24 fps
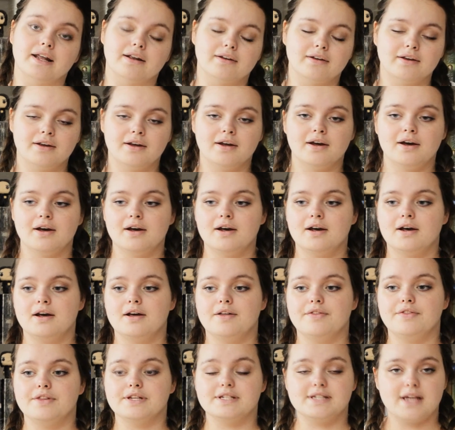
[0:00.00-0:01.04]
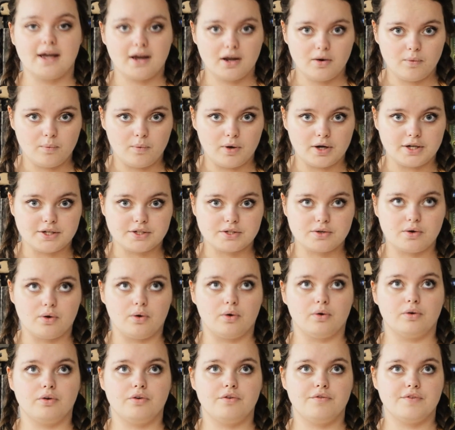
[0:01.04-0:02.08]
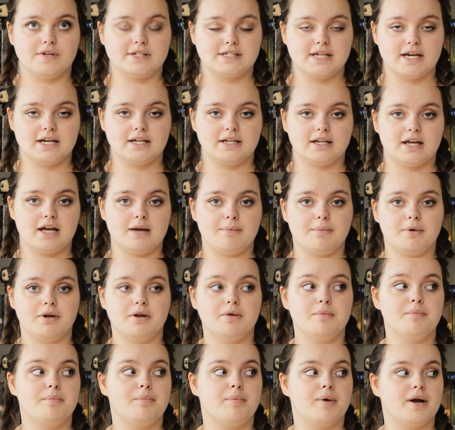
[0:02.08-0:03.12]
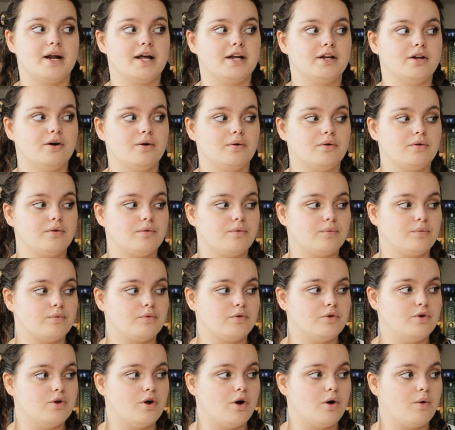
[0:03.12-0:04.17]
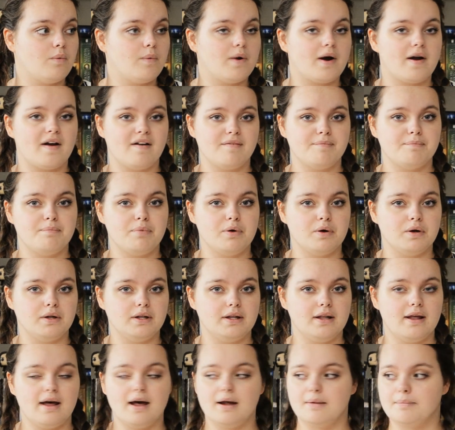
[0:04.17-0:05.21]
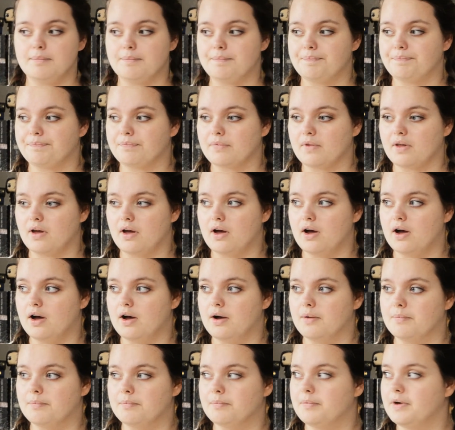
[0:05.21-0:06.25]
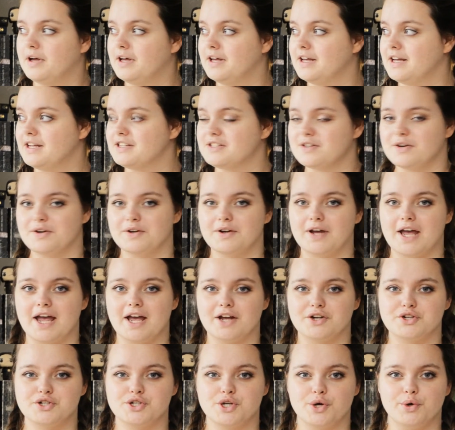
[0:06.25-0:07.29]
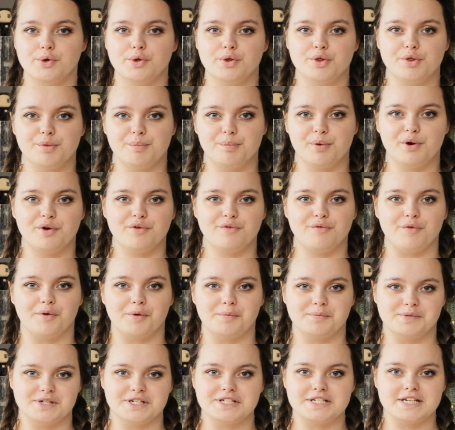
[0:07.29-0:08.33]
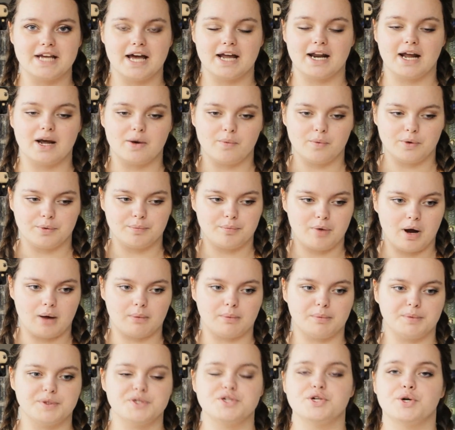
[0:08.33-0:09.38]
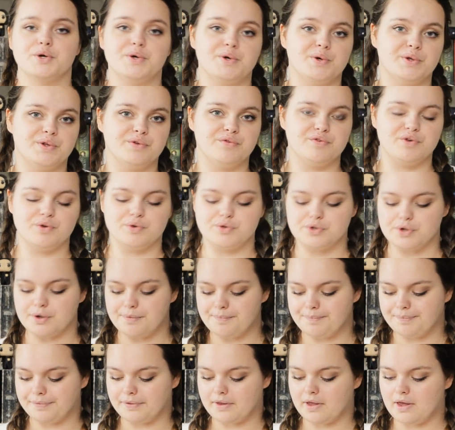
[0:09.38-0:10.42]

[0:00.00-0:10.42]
it. The second one is called Fasandræberne, but I don't know where I put that. So I can't show you the book form just yet. I will probably show you in the future.